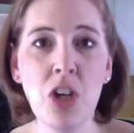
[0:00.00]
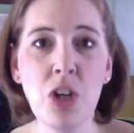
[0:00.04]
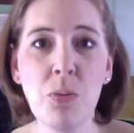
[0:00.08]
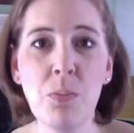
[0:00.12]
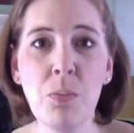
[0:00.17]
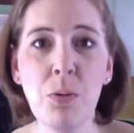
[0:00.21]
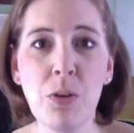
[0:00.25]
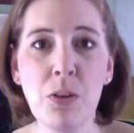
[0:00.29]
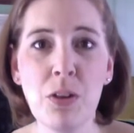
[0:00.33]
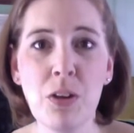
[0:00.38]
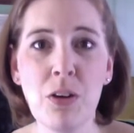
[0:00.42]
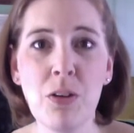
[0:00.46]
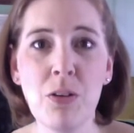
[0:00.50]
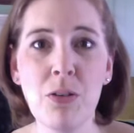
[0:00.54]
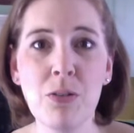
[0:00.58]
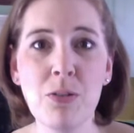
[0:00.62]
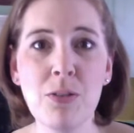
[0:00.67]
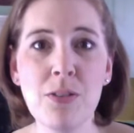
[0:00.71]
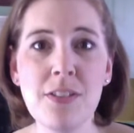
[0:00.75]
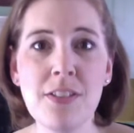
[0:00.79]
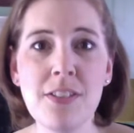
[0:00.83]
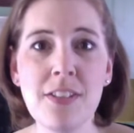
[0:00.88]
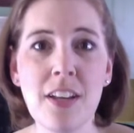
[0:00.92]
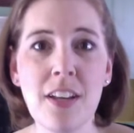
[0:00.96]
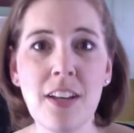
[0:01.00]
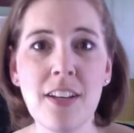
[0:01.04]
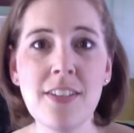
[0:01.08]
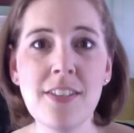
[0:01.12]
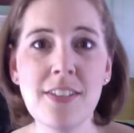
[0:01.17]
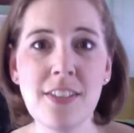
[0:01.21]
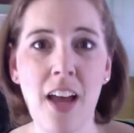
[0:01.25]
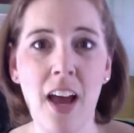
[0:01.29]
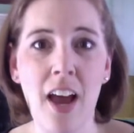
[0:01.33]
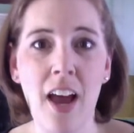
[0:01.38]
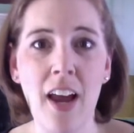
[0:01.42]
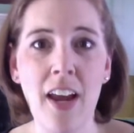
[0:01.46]
You put those
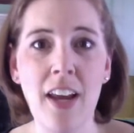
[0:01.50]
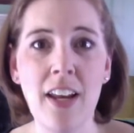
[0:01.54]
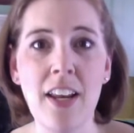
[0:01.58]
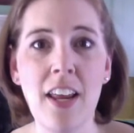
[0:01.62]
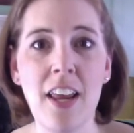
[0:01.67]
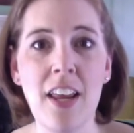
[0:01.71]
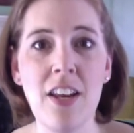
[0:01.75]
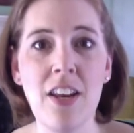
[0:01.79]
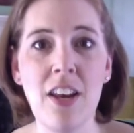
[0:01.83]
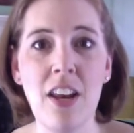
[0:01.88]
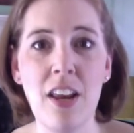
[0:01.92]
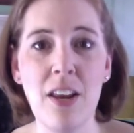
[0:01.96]
aside and,